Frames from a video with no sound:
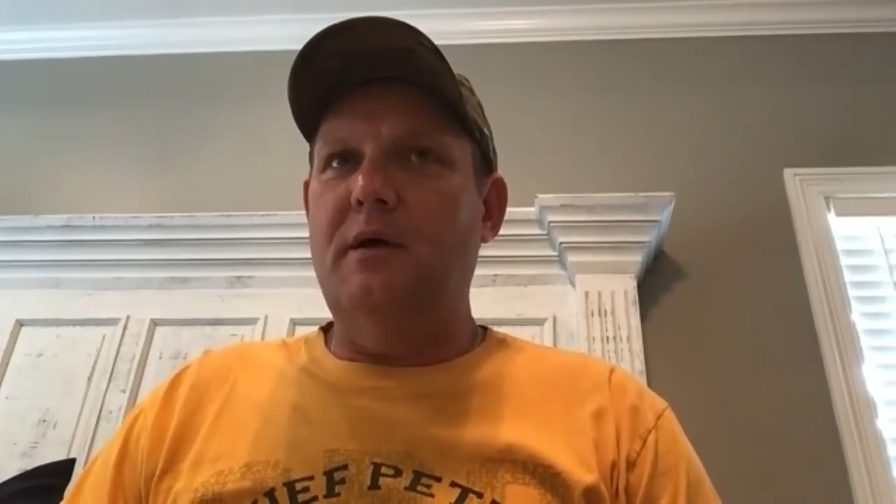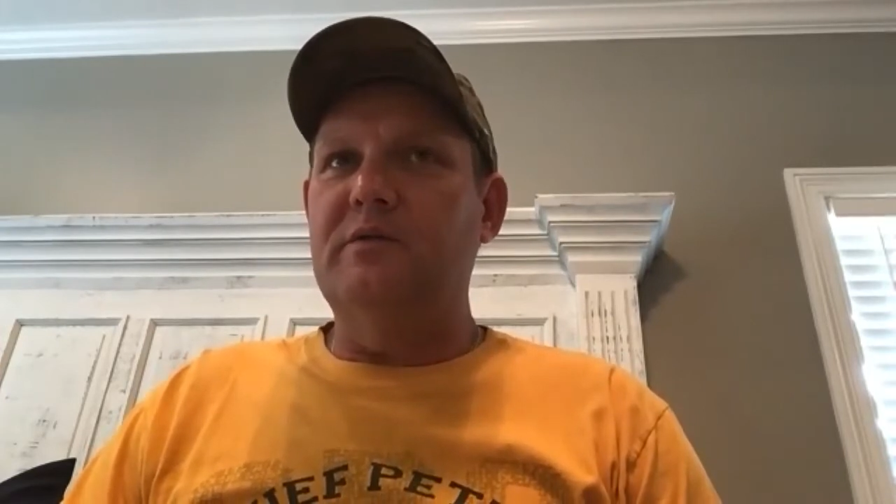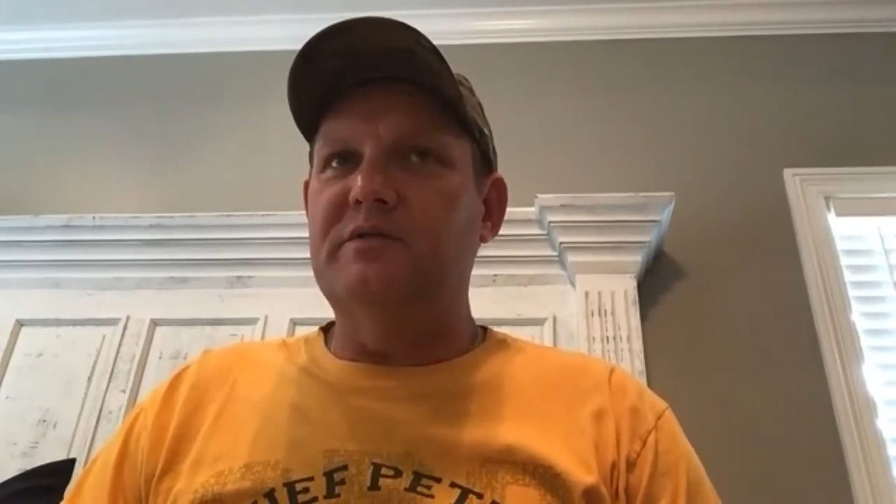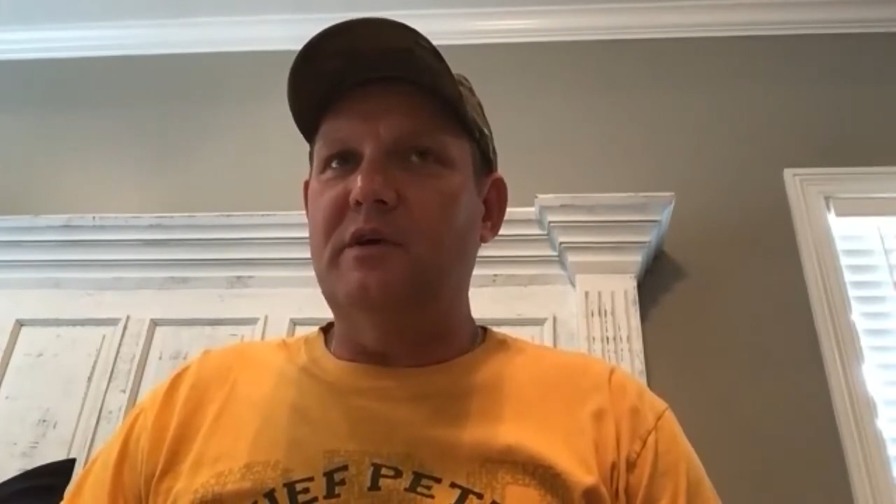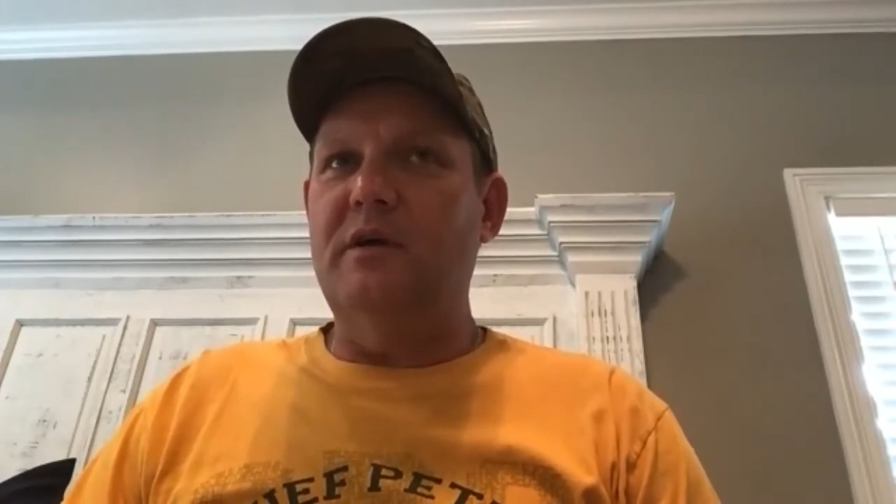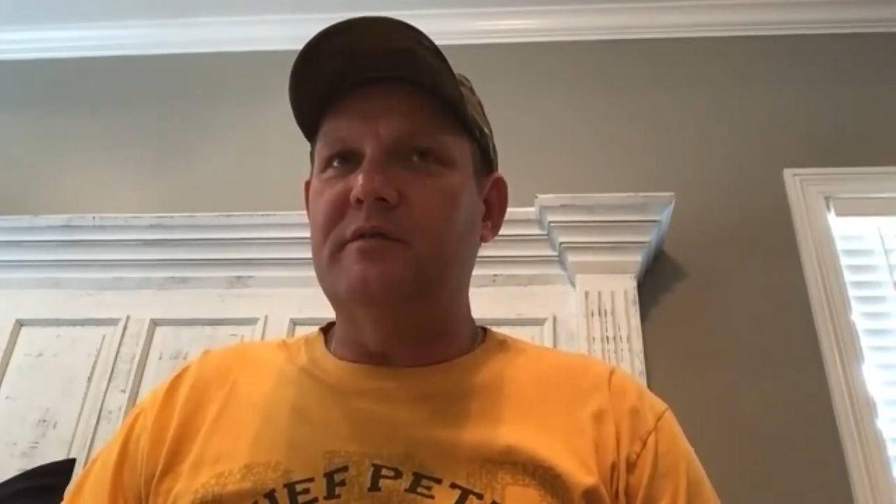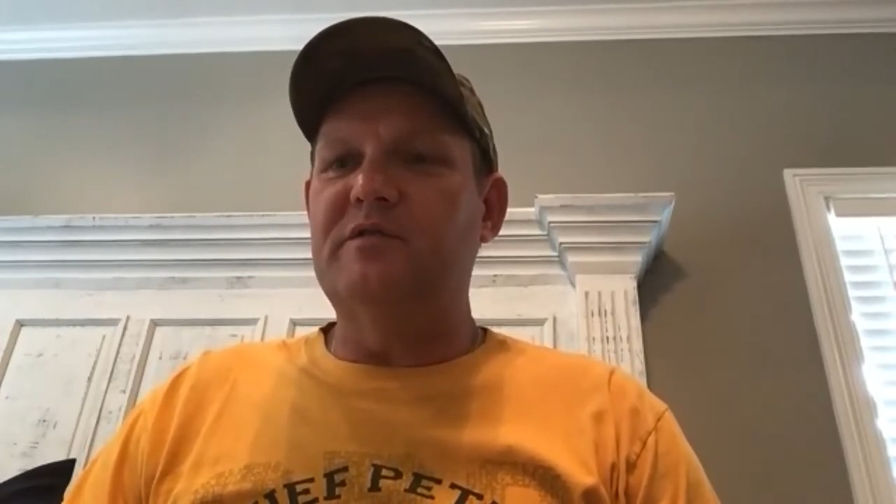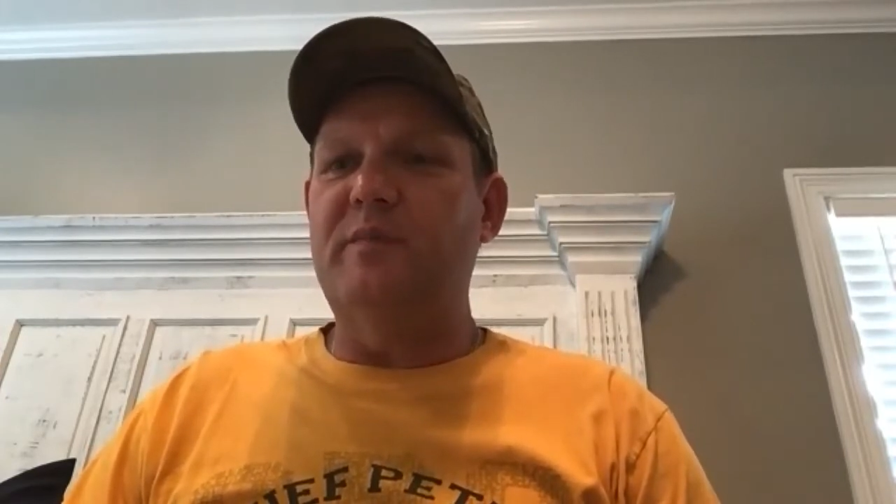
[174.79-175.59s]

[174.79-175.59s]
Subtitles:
was nervous